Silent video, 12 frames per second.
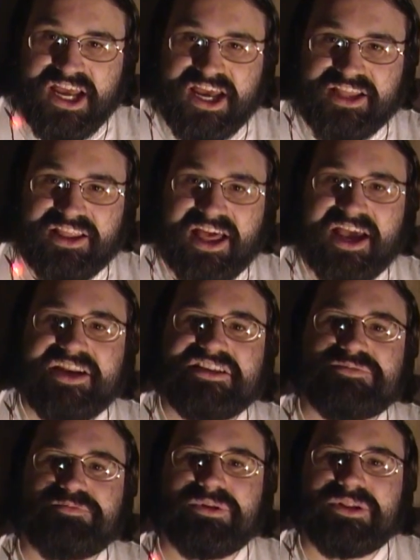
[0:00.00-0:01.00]
And
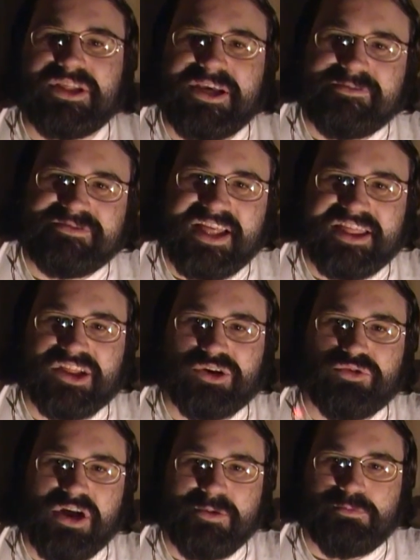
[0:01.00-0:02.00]
Linus believes that the
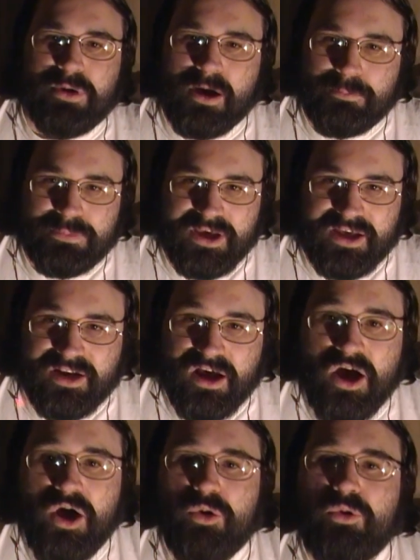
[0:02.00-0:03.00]
Great
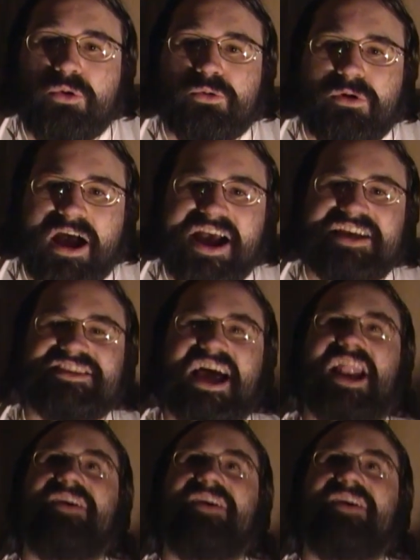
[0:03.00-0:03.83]
Pumpkin will rise